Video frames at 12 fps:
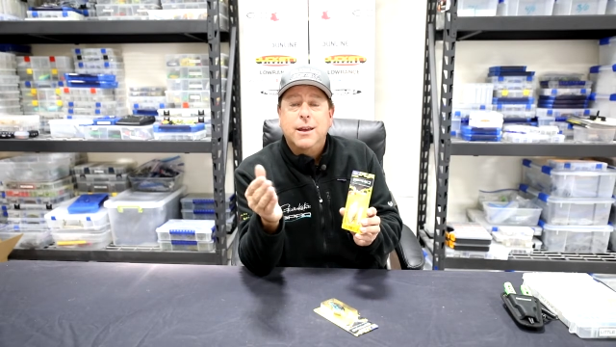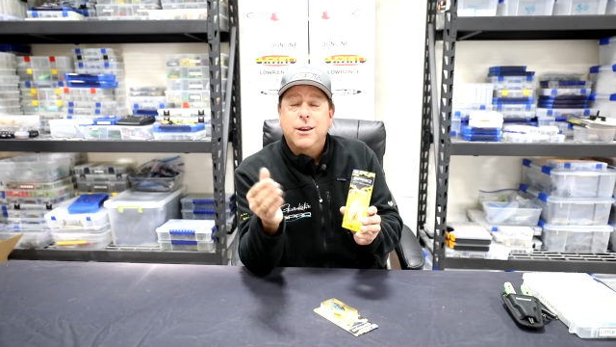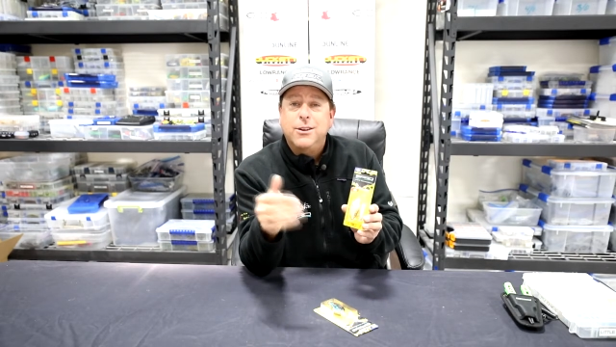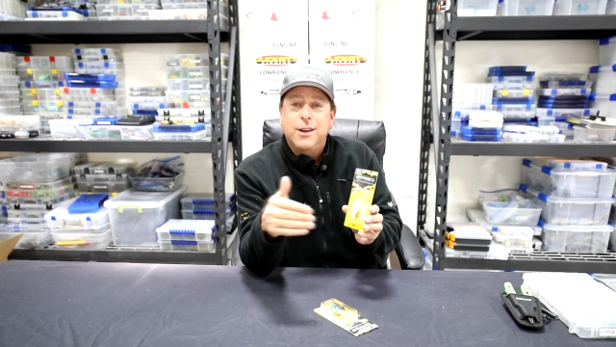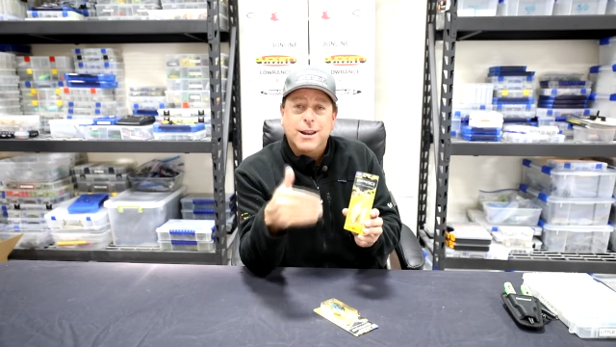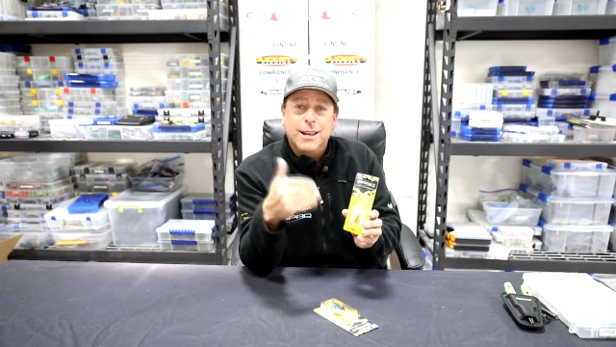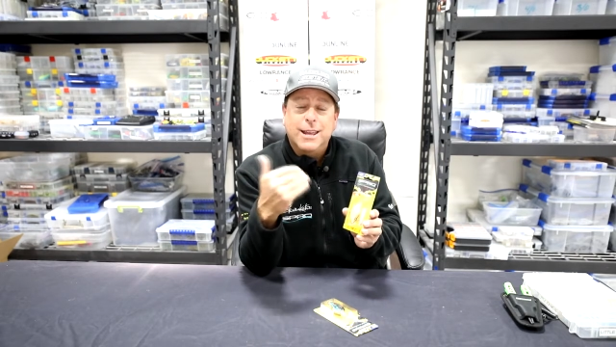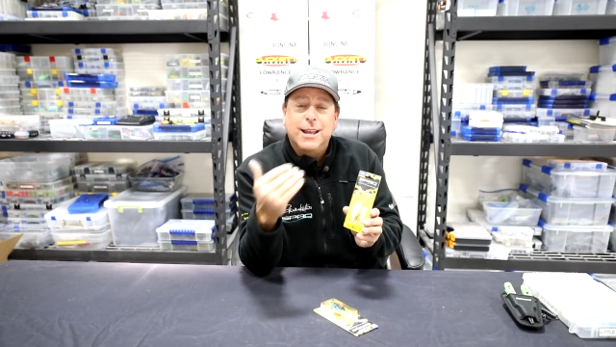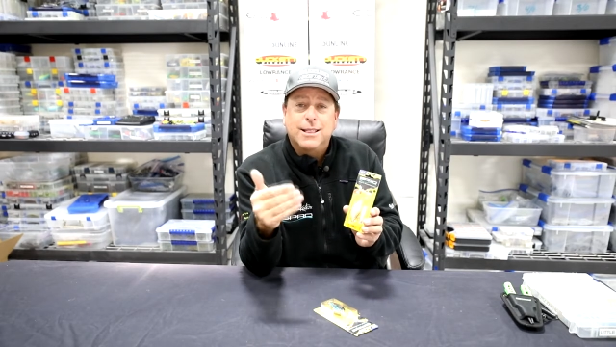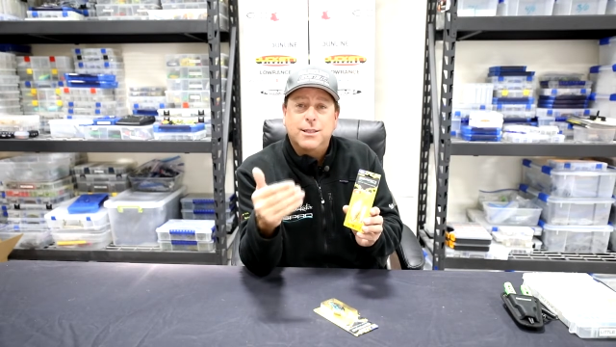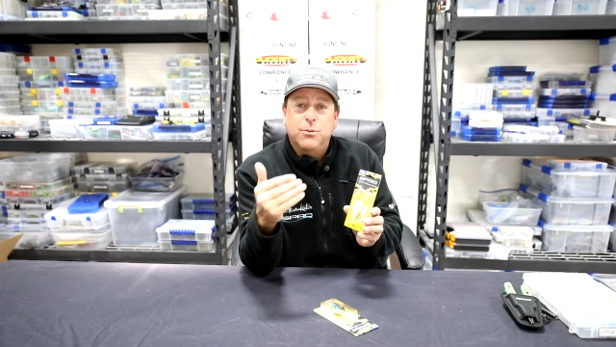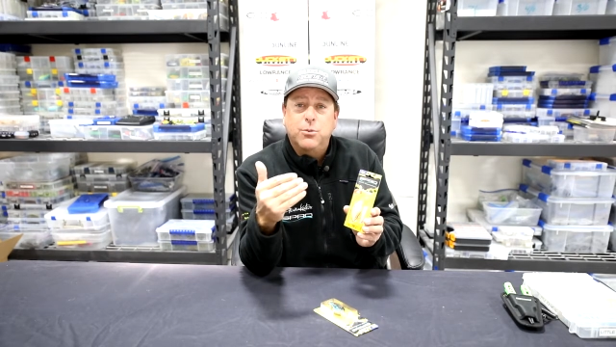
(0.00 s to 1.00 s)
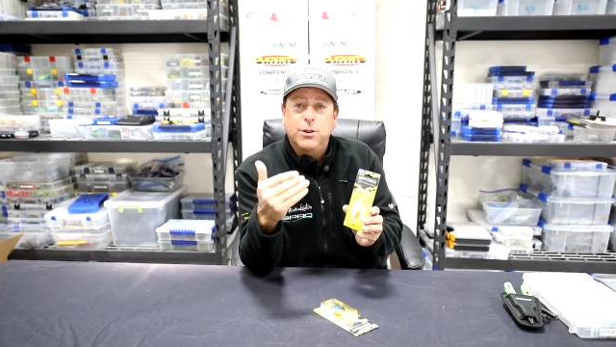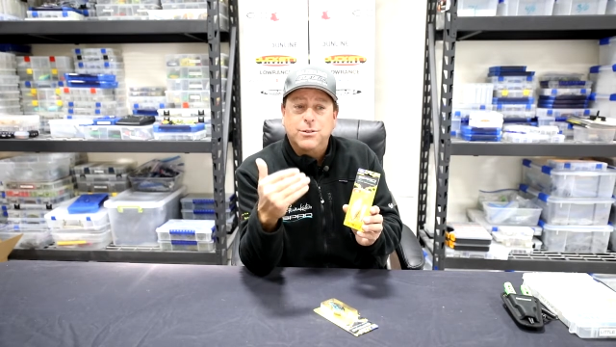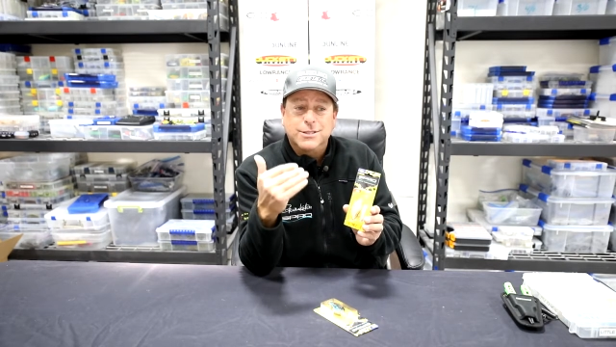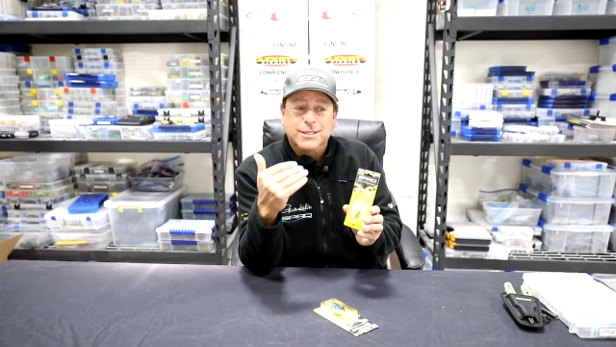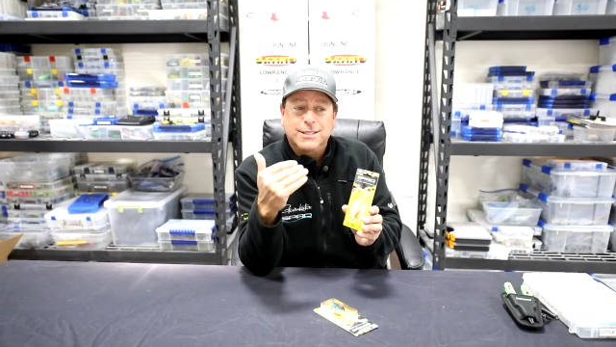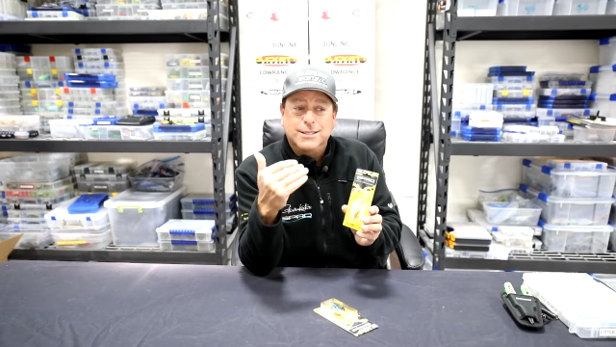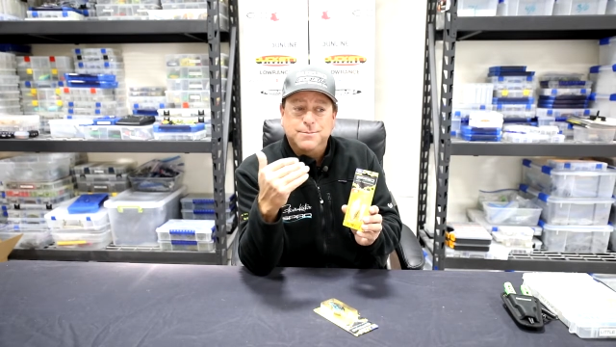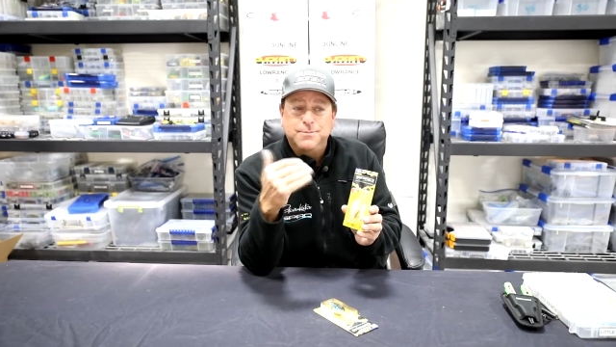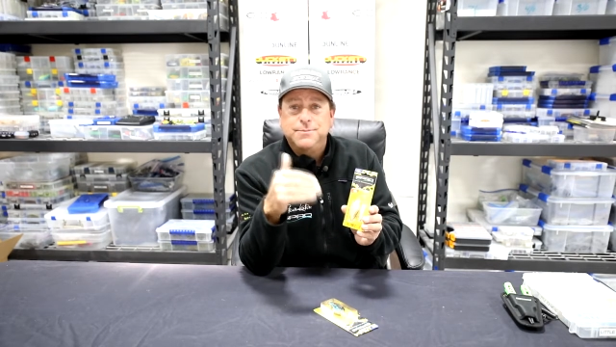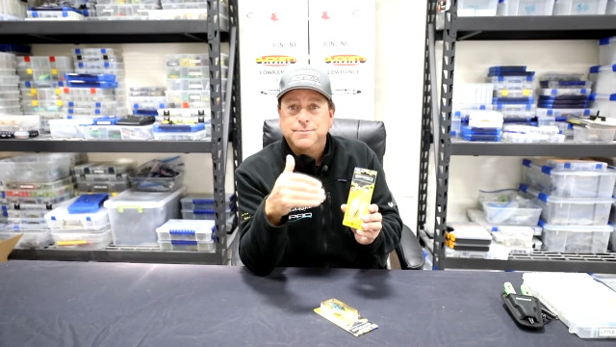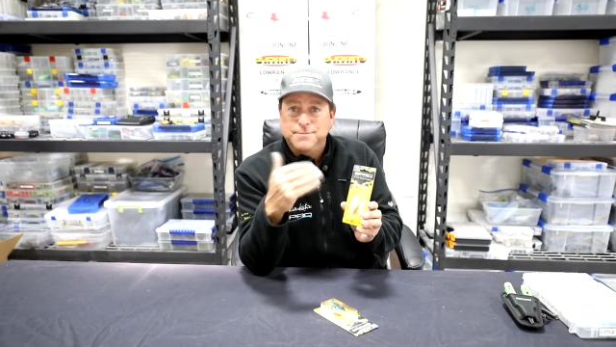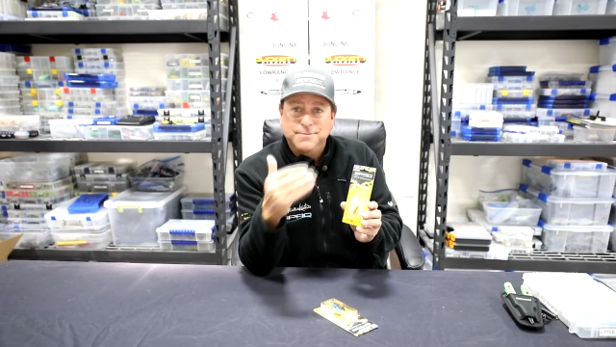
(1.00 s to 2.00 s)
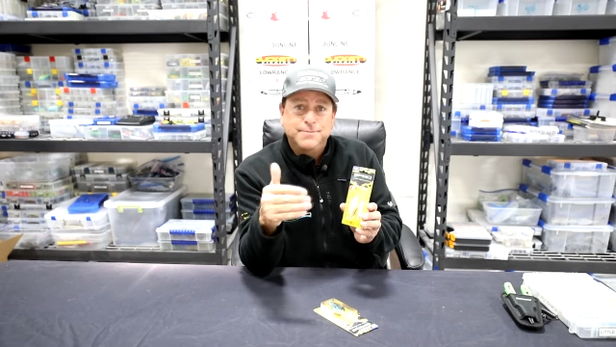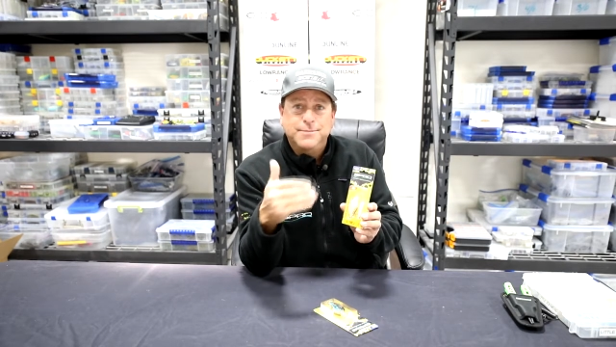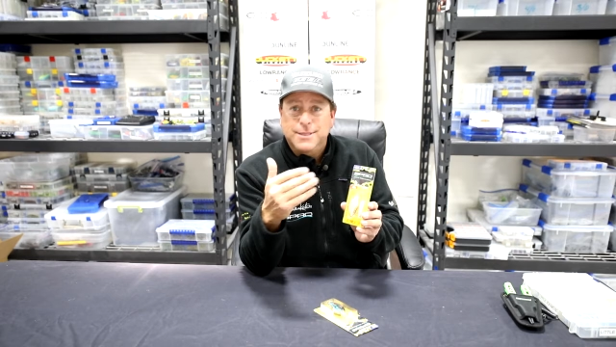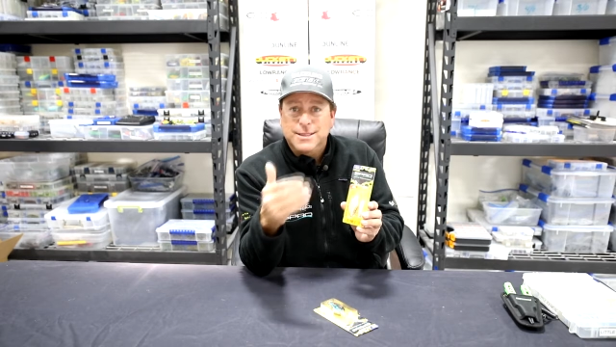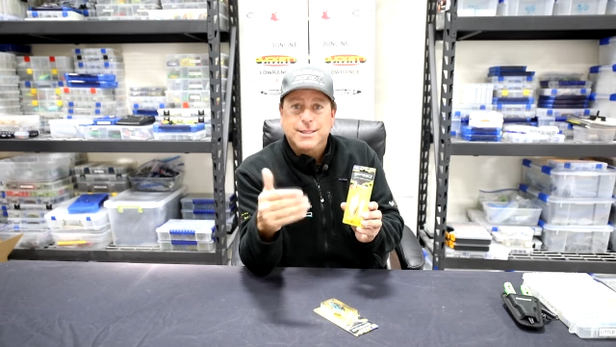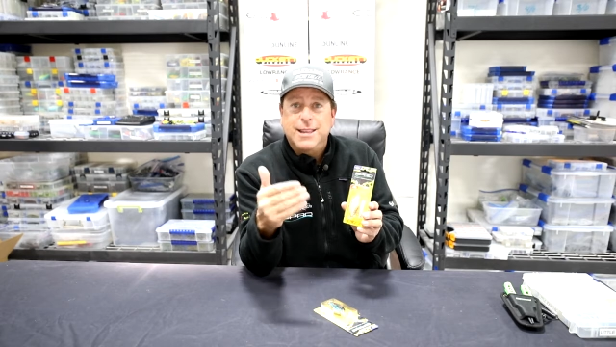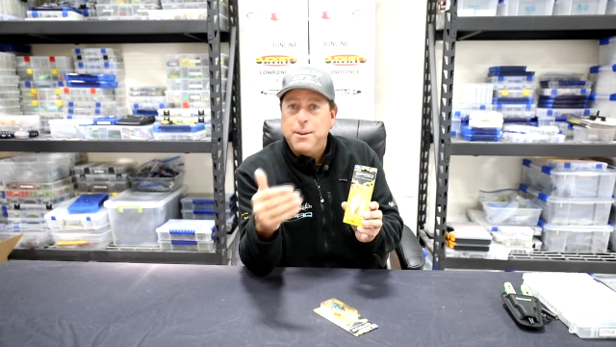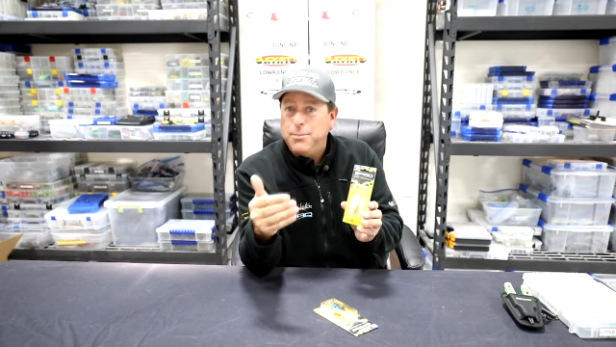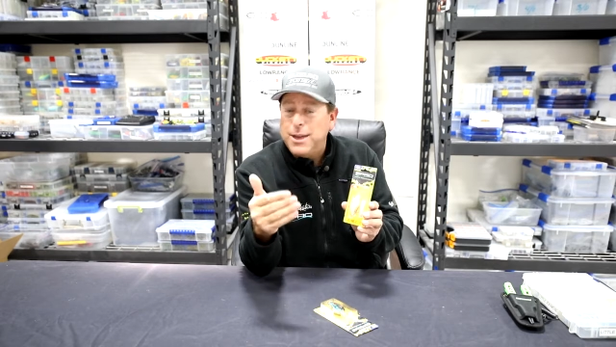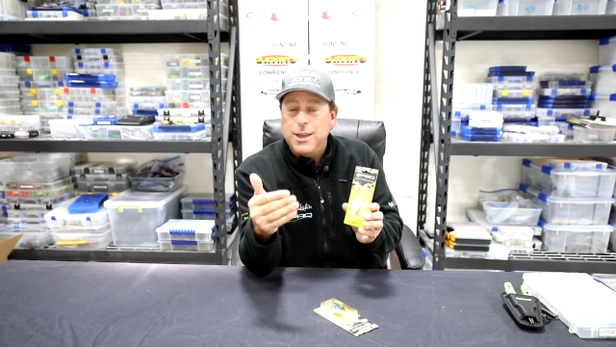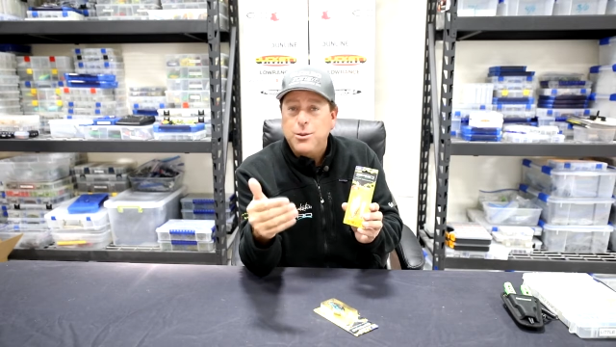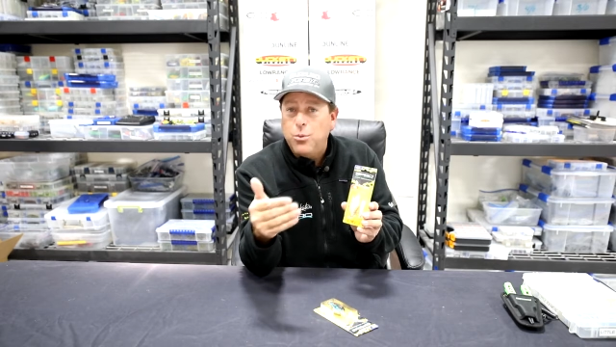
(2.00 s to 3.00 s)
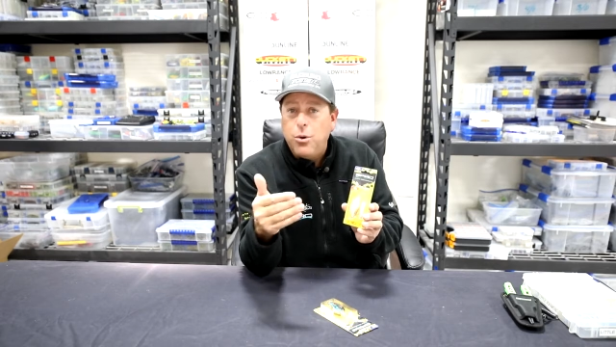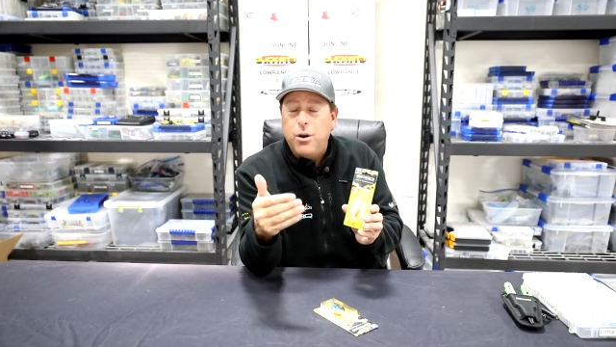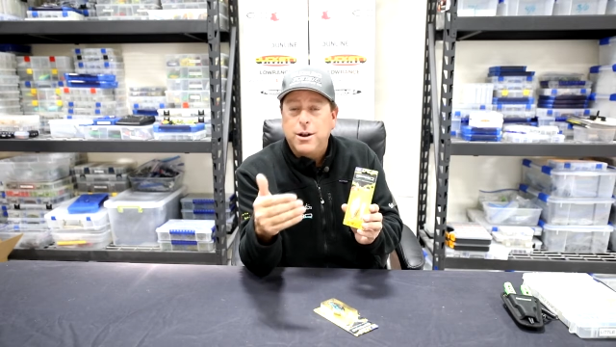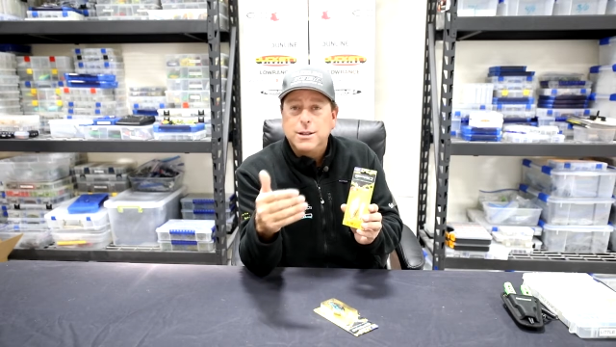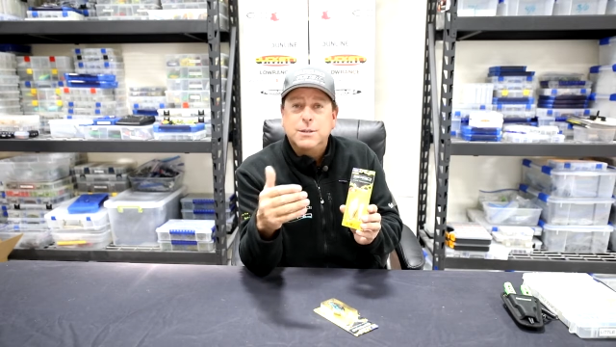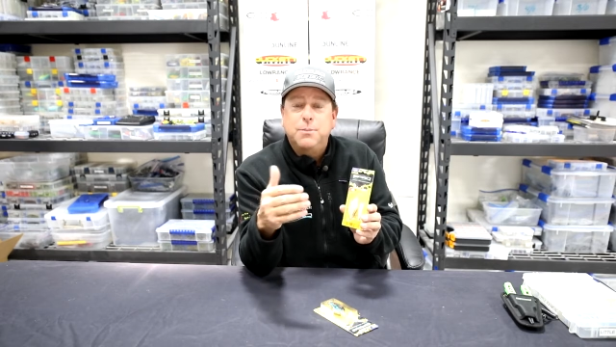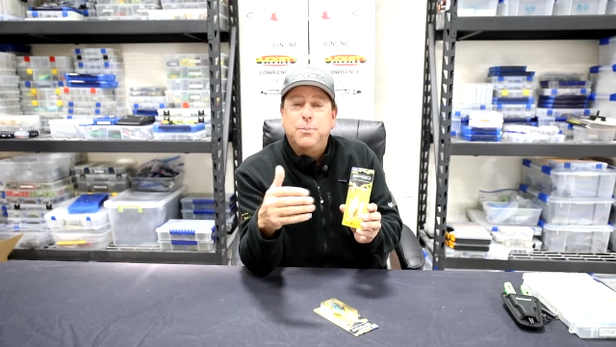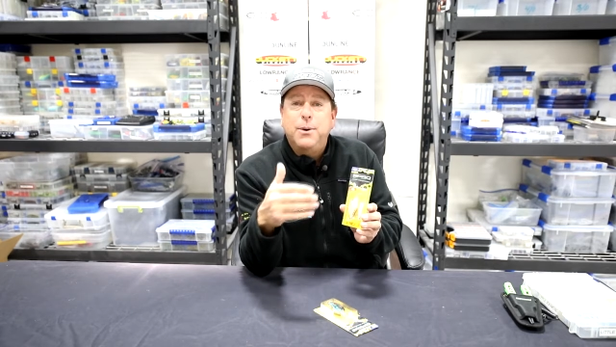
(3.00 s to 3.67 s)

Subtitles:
You're not gonna get the real depth that you want,